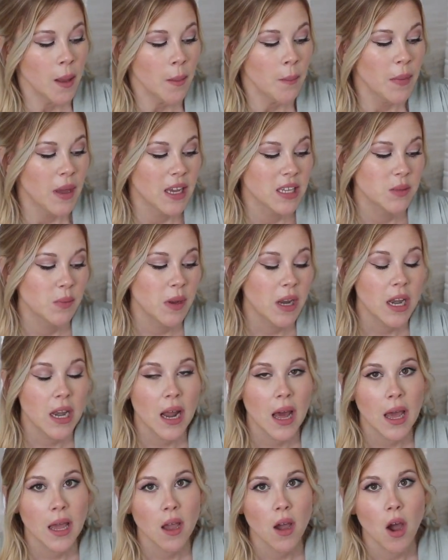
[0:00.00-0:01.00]
my husband and
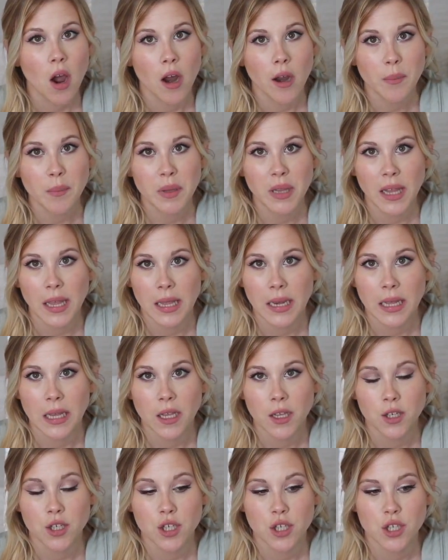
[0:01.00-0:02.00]
I are
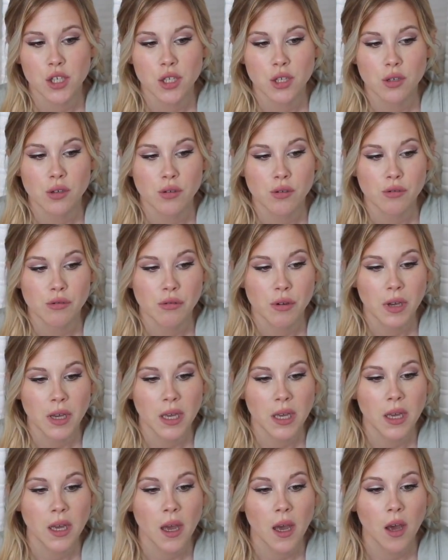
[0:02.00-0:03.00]
planning to do
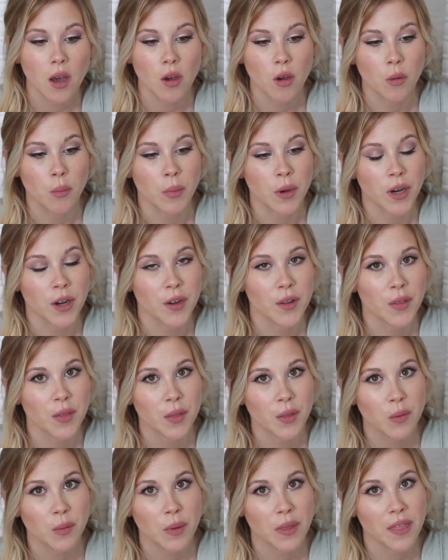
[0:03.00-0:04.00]
a home
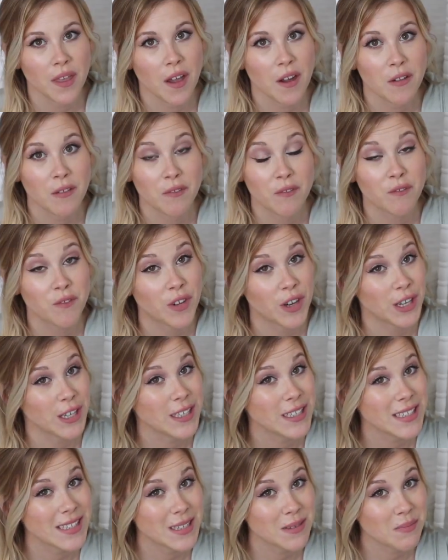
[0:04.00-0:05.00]
birth with our
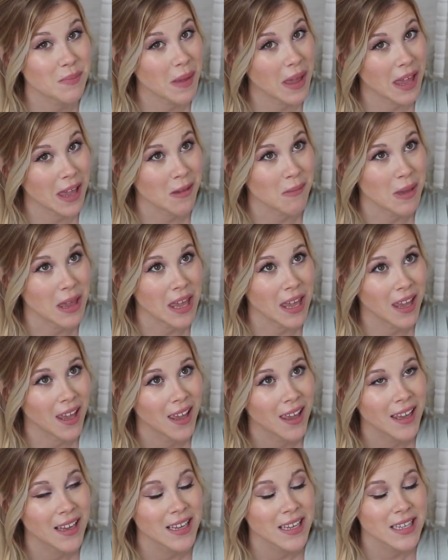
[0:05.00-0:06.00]
first baby.
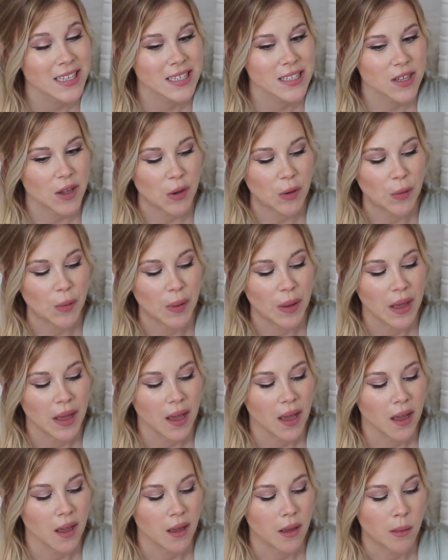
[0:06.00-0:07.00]
So
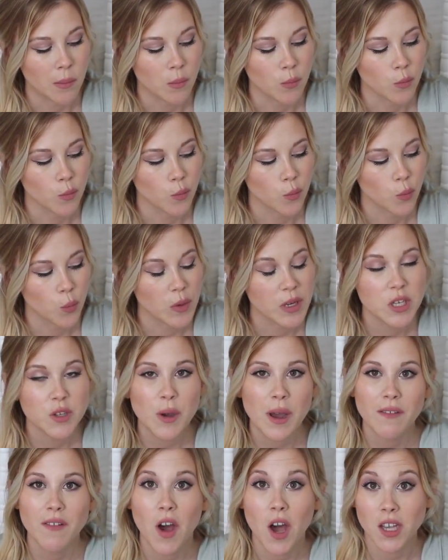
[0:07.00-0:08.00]
we do
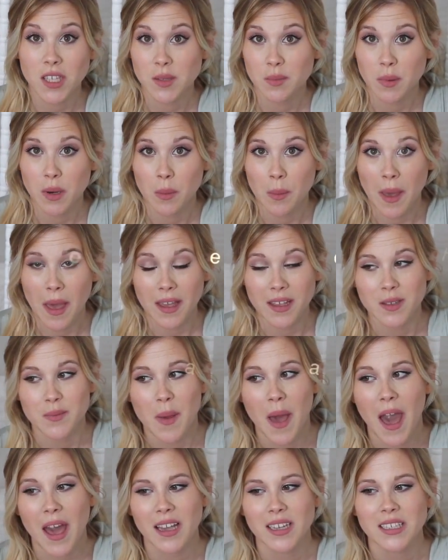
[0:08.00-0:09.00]
have hospital bags
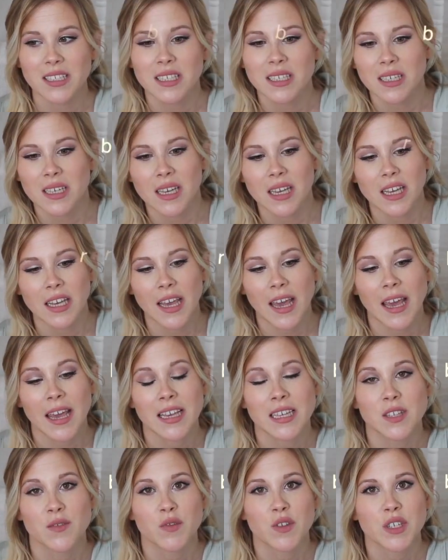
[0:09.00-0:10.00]
packed in
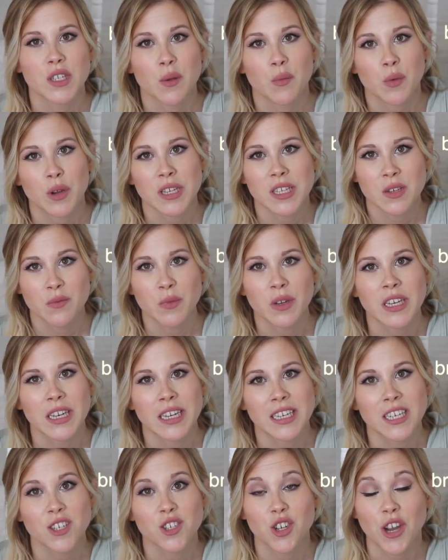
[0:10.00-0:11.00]
case for some reason we
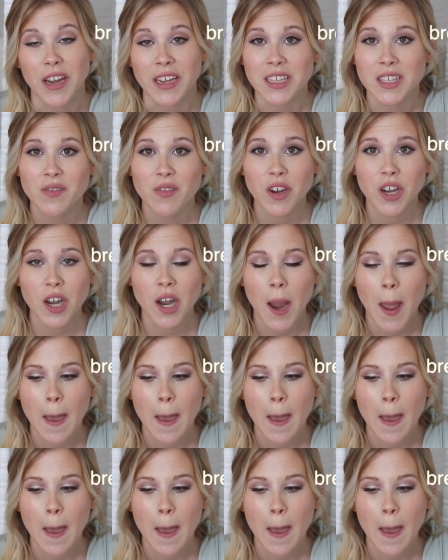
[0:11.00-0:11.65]
need to transfer.